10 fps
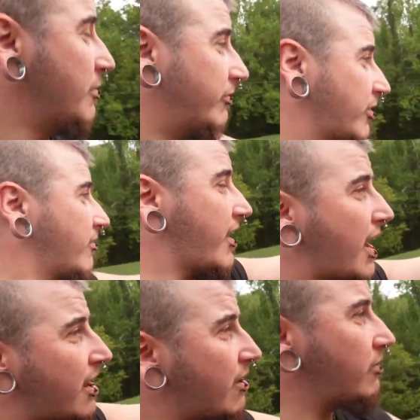move the car
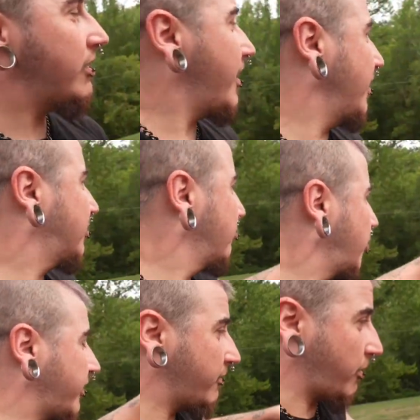out, and so
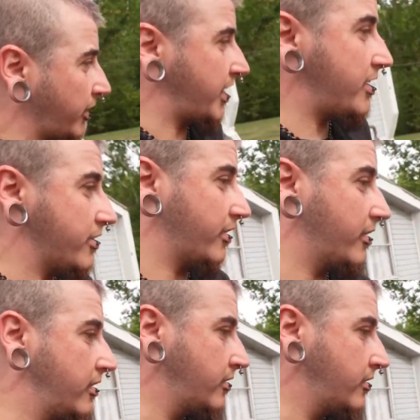Jen can park here.